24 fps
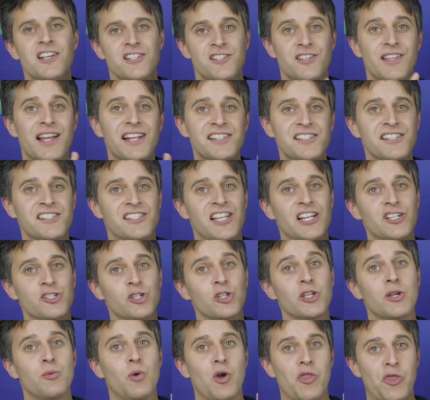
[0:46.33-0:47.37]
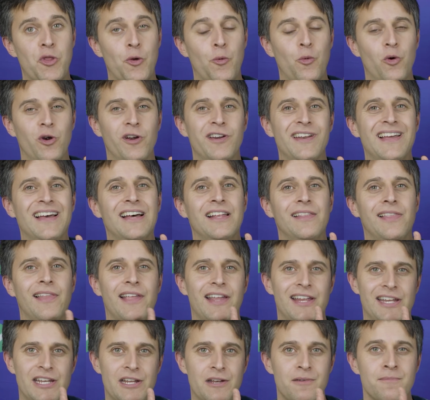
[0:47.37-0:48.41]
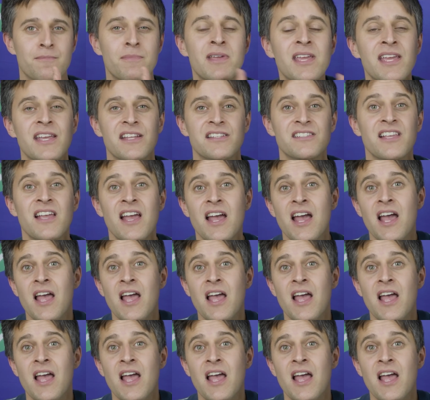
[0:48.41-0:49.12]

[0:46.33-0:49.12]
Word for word: So that's essentially what the word elated means.